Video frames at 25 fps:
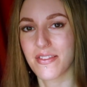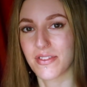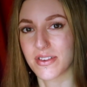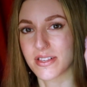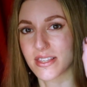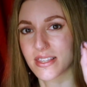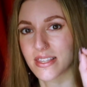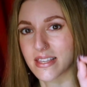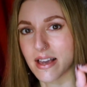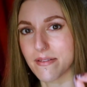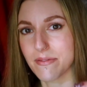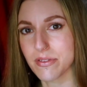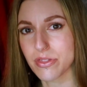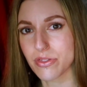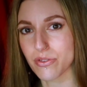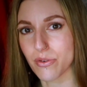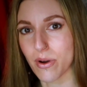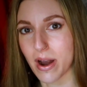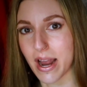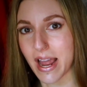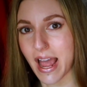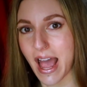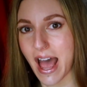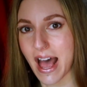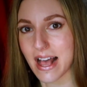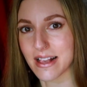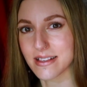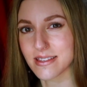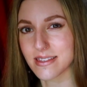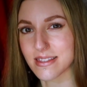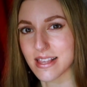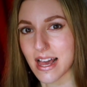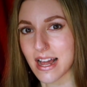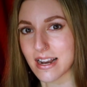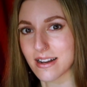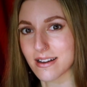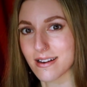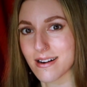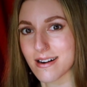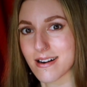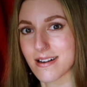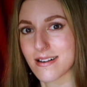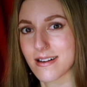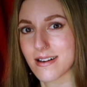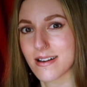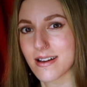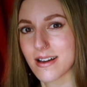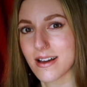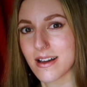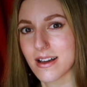The seventh ray has that
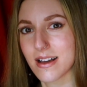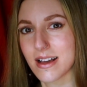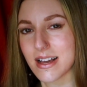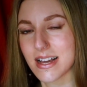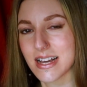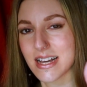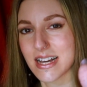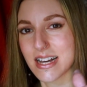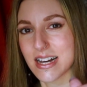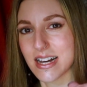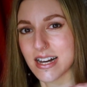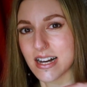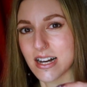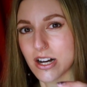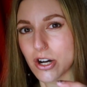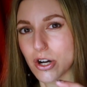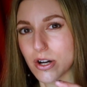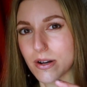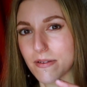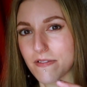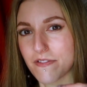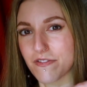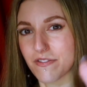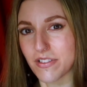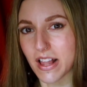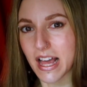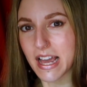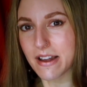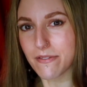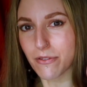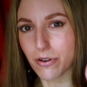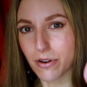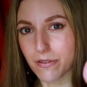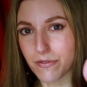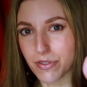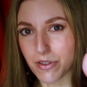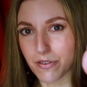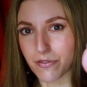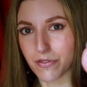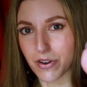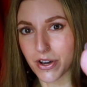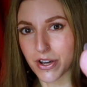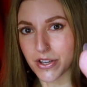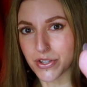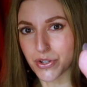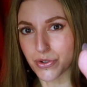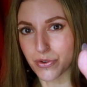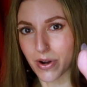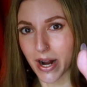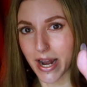flavor of the
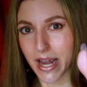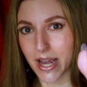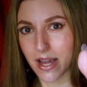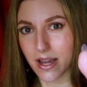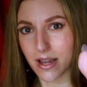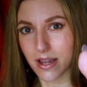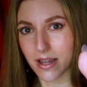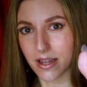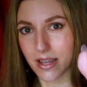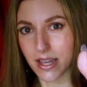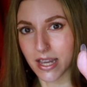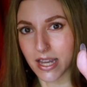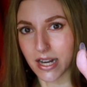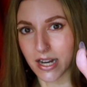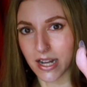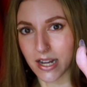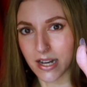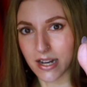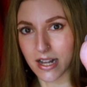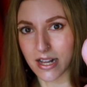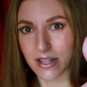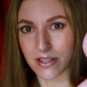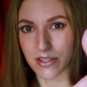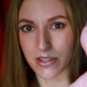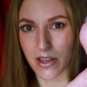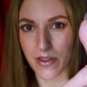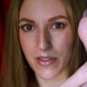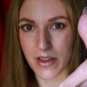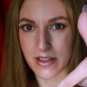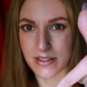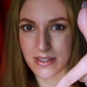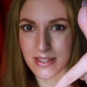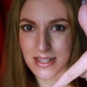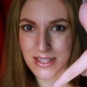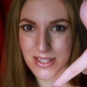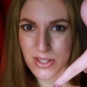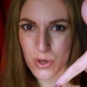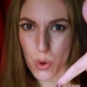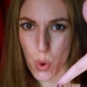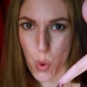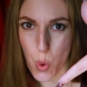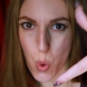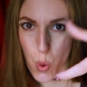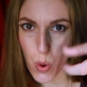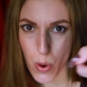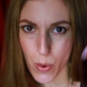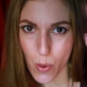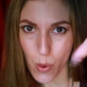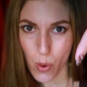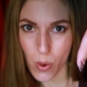first ray in it. And so there's this
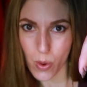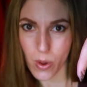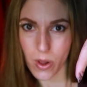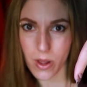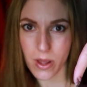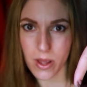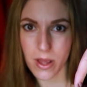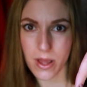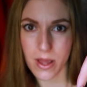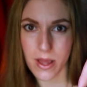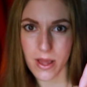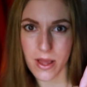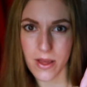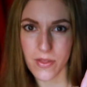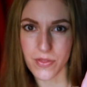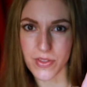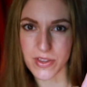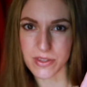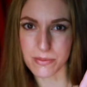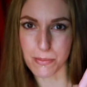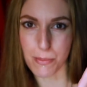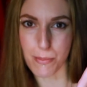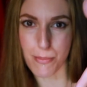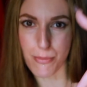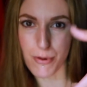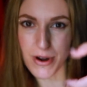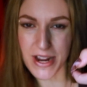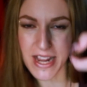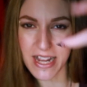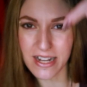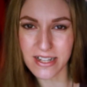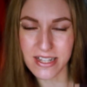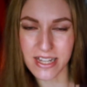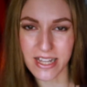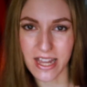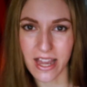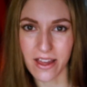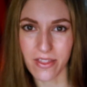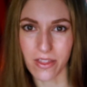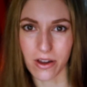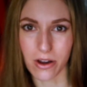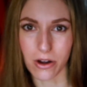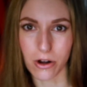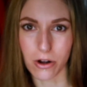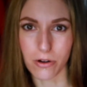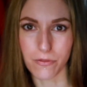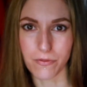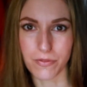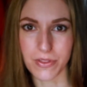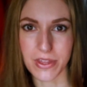bringing together
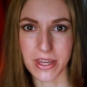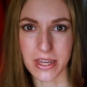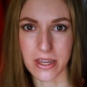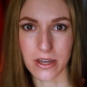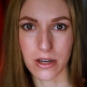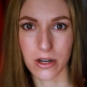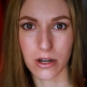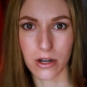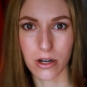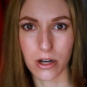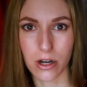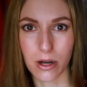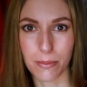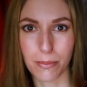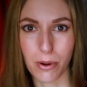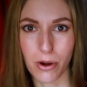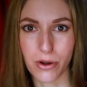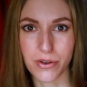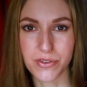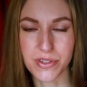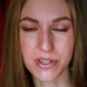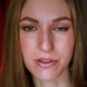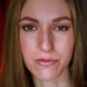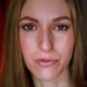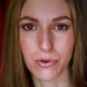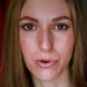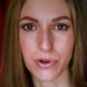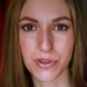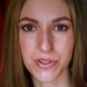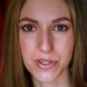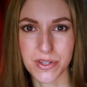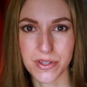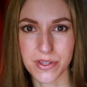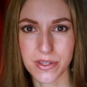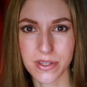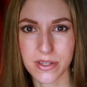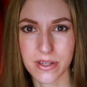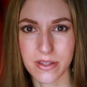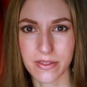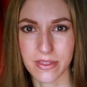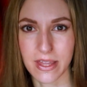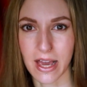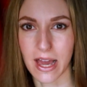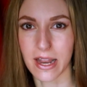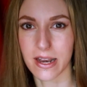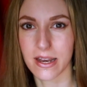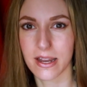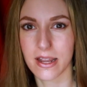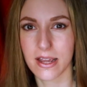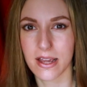of the opposing forces
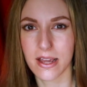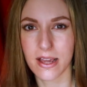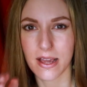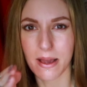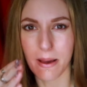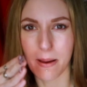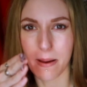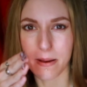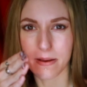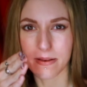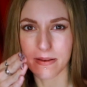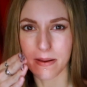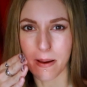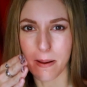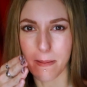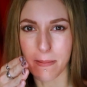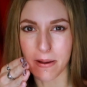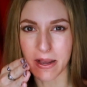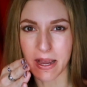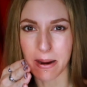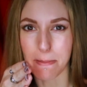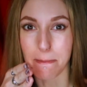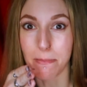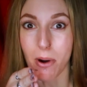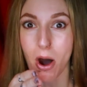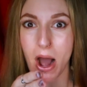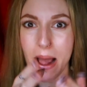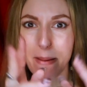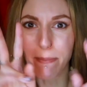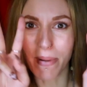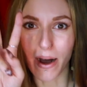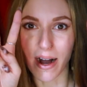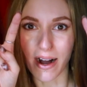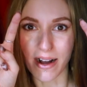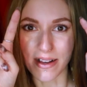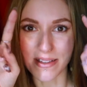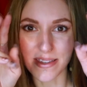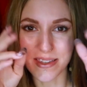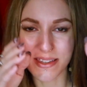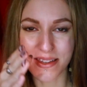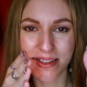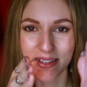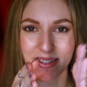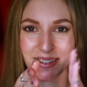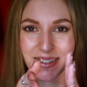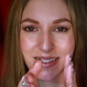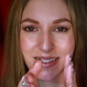that can bypass,